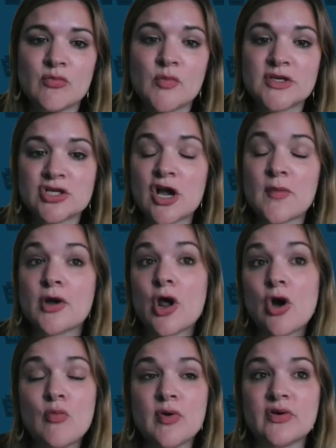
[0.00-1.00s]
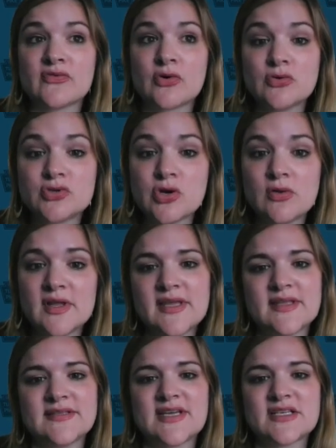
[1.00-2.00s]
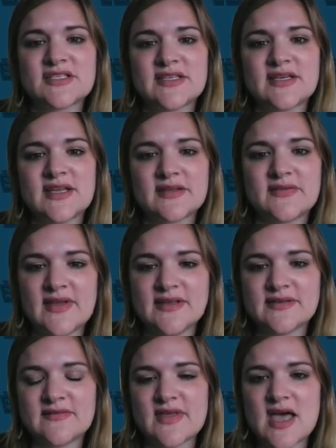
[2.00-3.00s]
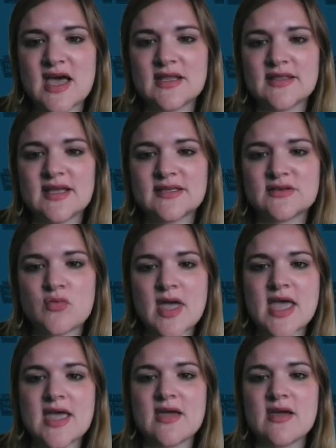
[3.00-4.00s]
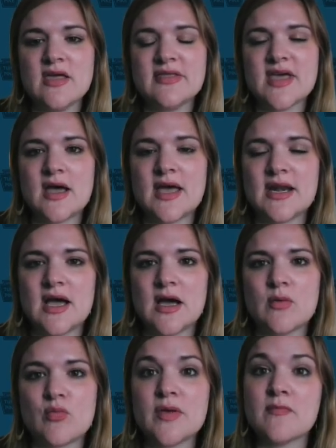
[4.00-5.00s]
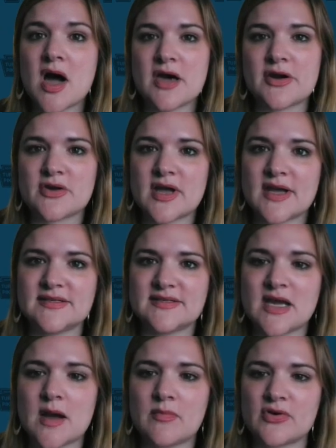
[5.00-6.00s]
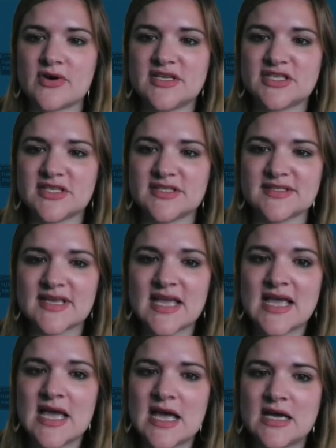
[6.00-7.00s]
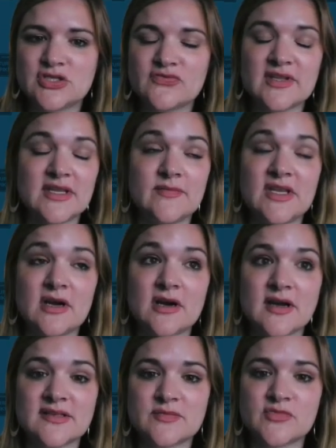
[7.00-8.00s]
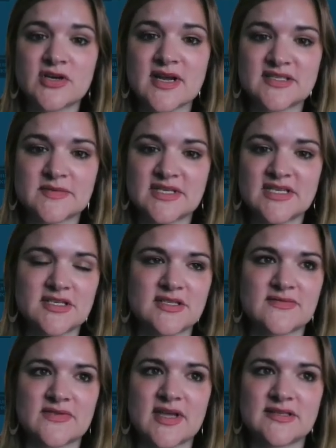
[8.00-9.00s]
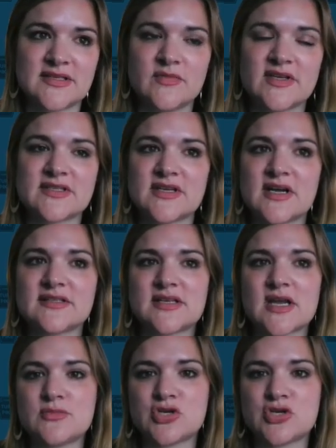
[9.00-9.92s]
When we talk about open road tolling, it's actually the next phase of that. And that's a way that we modernize the operations to really meet our customer expectations for that seamless nonstop